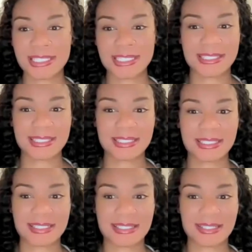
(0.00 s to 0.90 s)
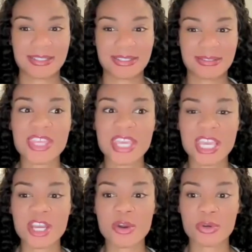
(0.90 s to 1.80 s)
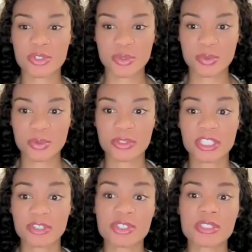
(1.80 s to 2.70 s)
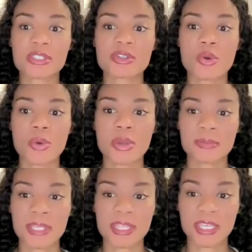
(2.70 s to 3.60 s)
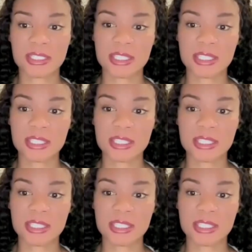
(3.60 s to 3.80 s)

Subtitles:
isn't a such thing or tool. There's just going to be things